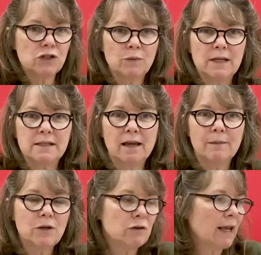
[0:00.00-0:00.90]
one is
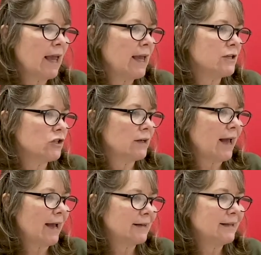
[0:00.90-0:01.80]
communication
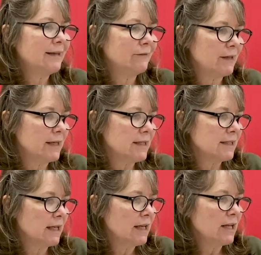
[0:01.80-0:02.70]
activities.
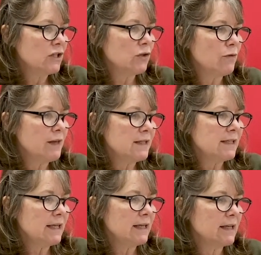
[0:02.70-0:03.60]
So this
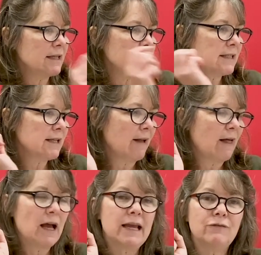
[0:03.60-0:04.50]
is
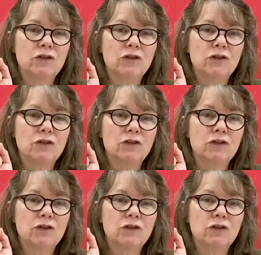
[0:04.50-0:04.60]
if